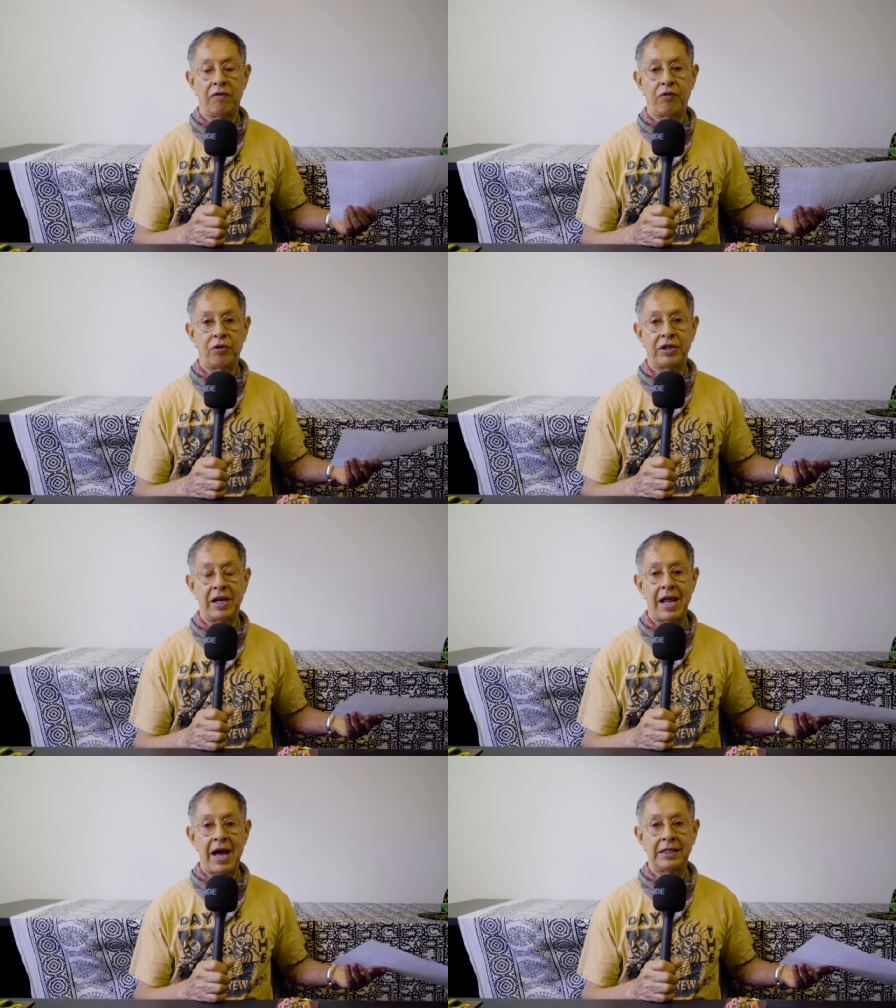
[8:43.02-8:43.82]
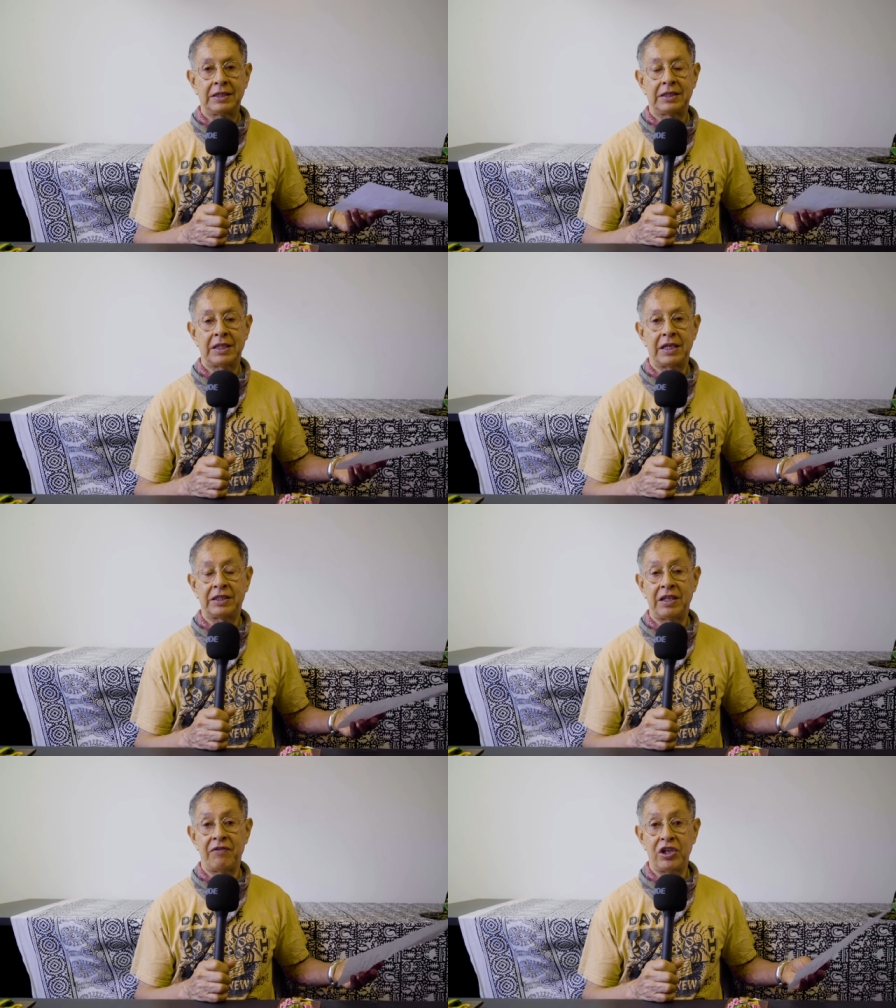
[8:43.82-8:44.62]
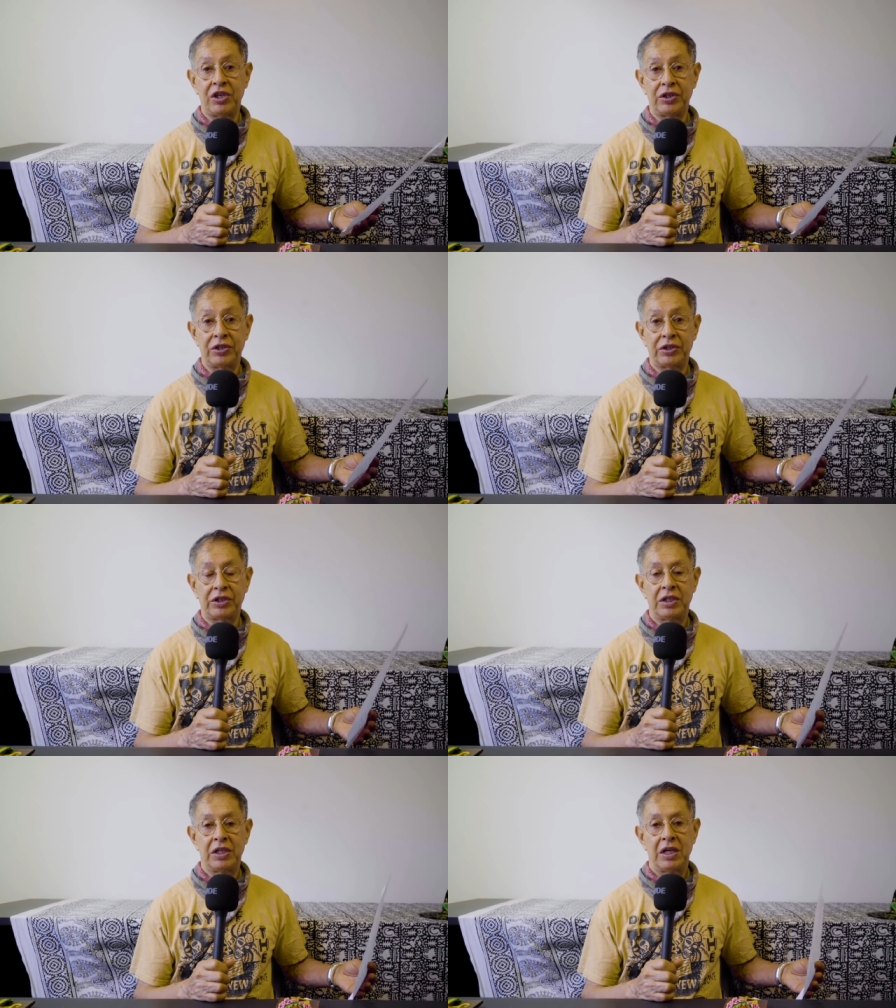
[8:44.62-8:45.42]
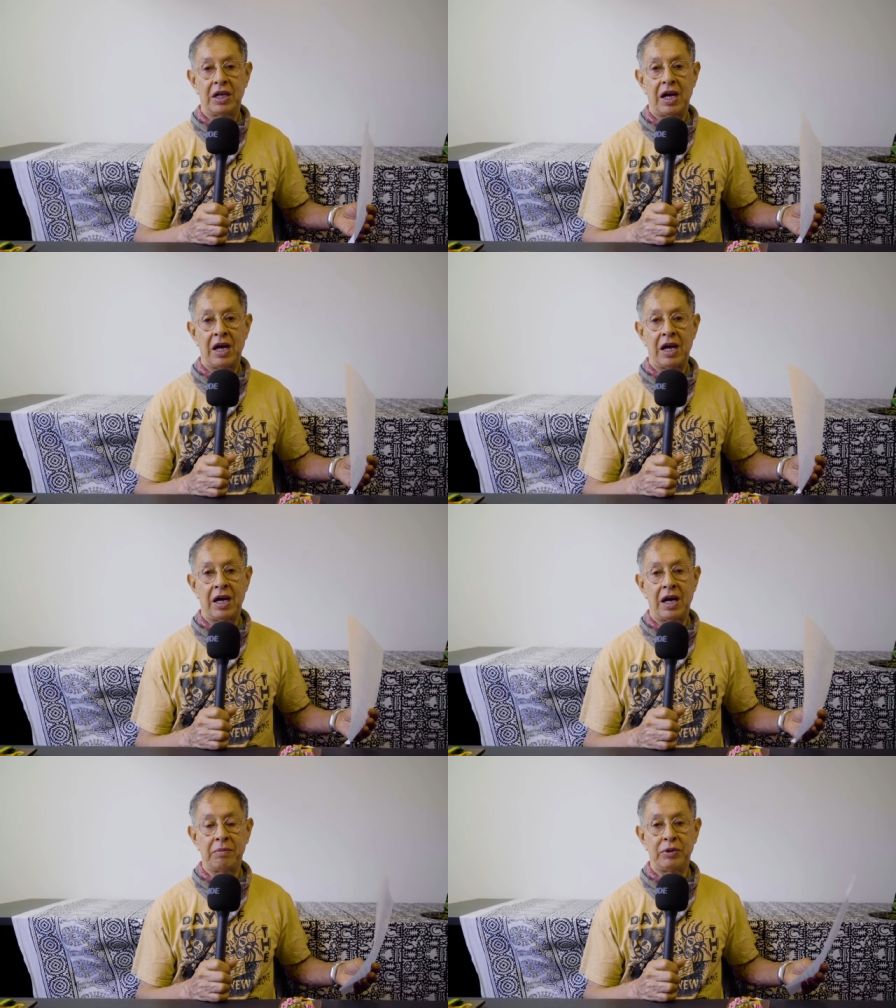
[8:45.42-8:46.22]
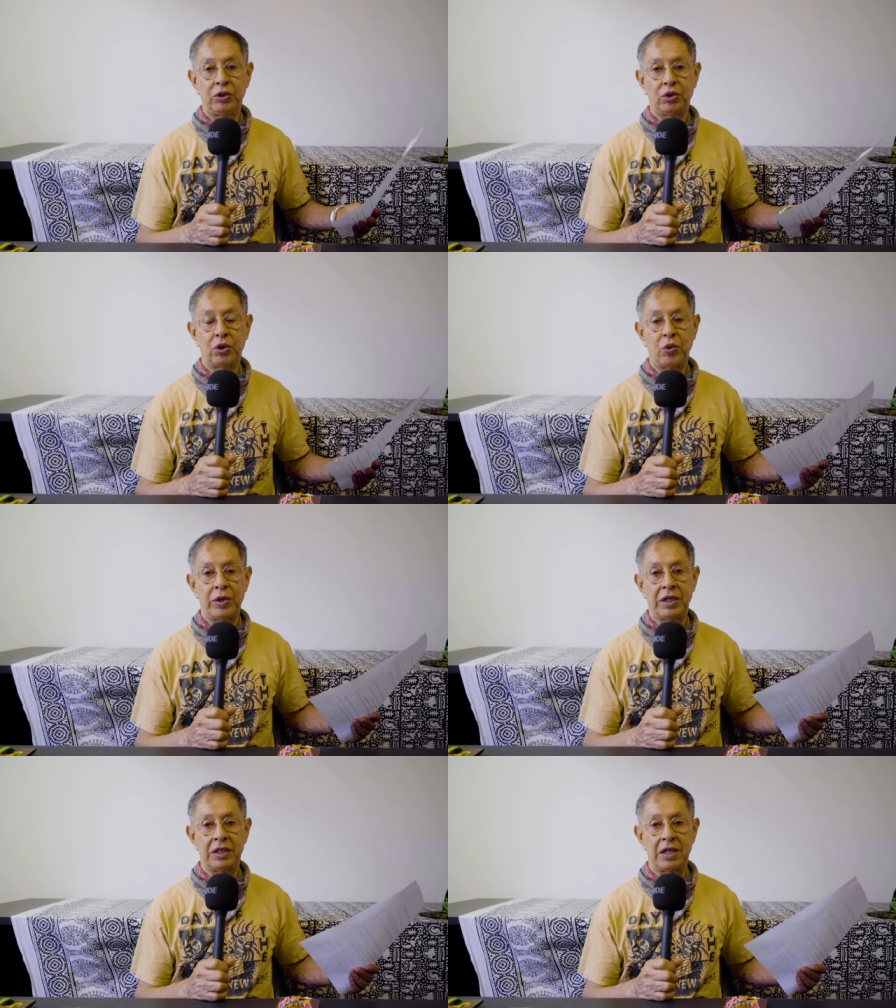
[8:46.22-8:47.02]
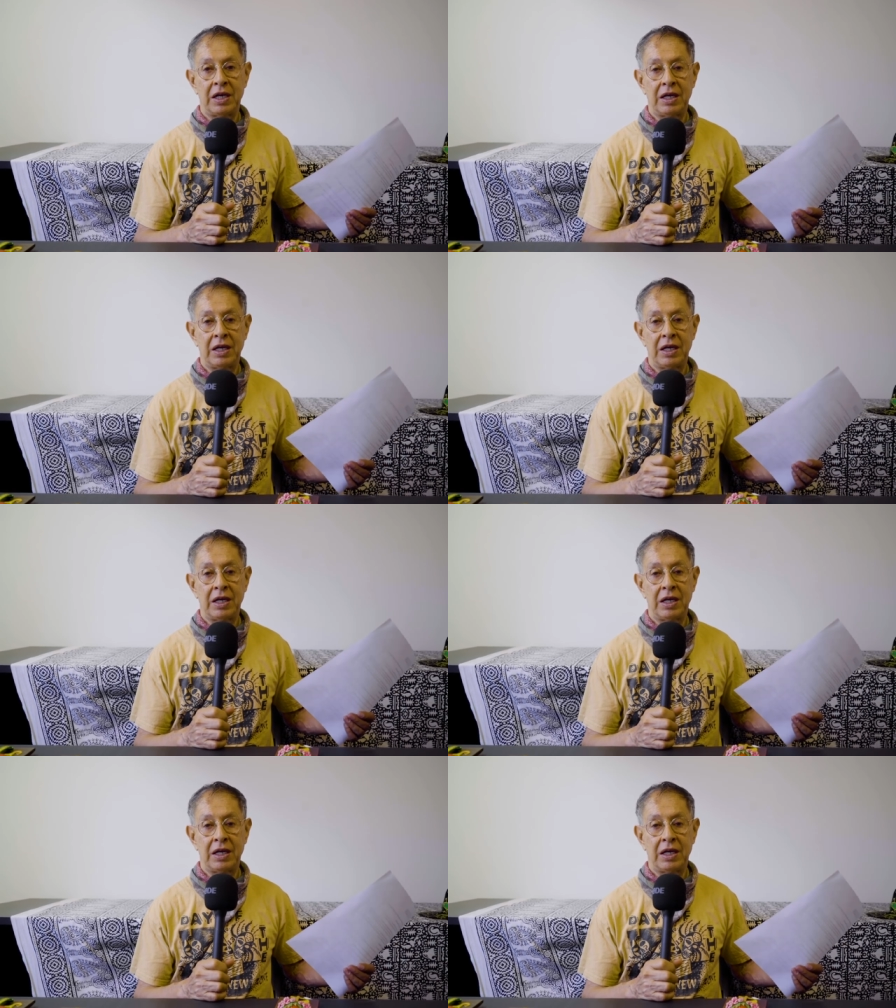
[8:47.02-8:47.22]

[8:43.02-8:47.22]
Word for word: For the last 7 years I've been showing